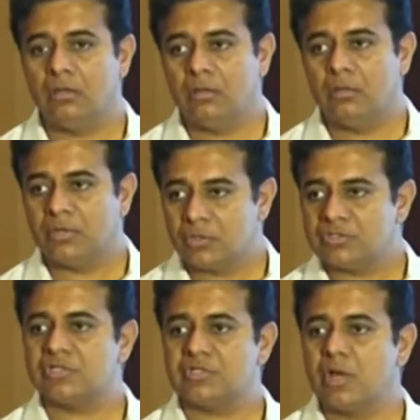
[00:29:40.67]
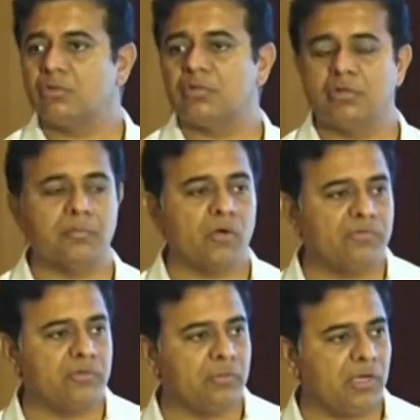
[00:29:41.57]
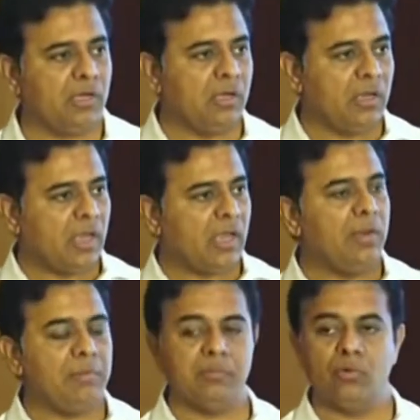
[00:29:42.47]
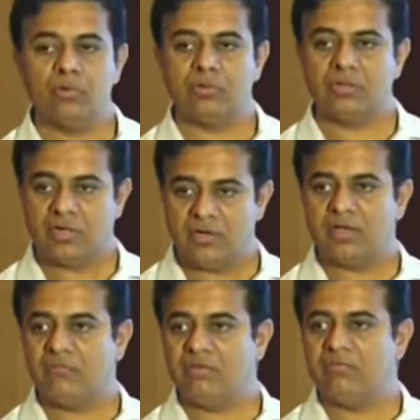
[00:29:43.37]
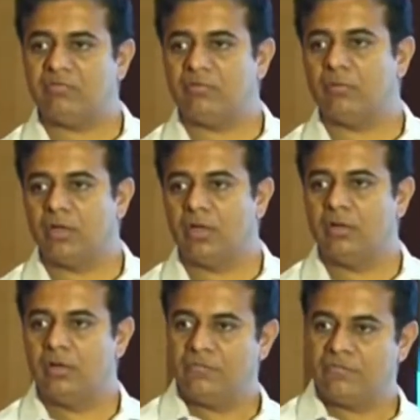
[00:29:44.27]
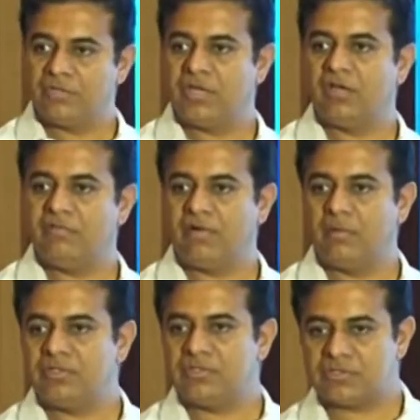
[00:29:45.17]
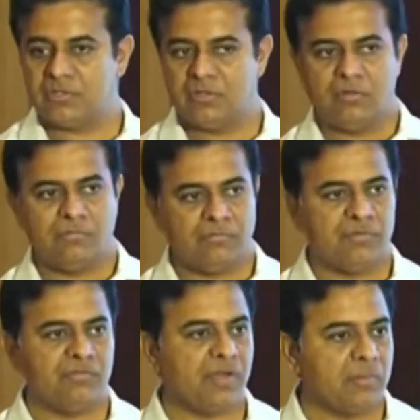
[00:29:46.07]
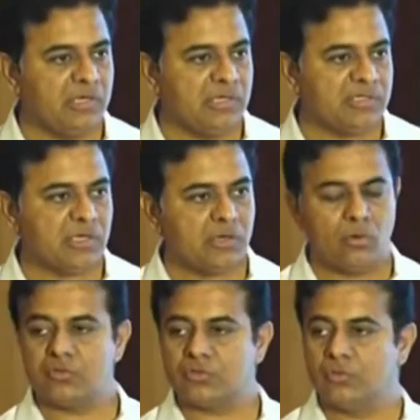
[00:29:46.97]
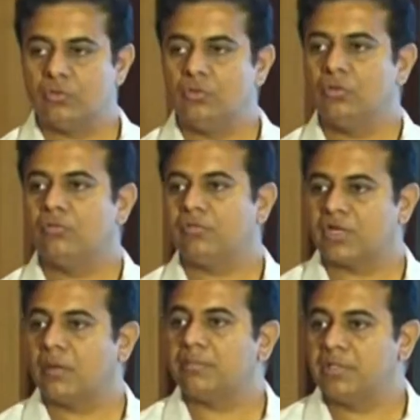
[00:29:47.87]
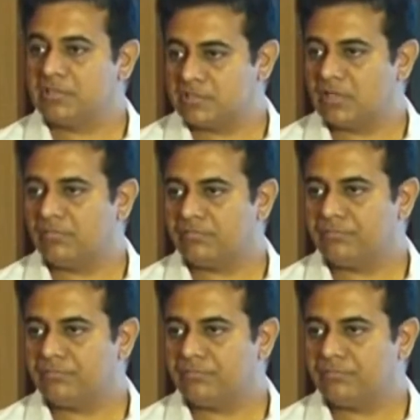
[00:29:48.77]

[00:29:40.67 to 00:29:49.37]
because it has now turned profitable, helping both, creating a win-win formula for the dairy farmers, for the families, and also for the company itself.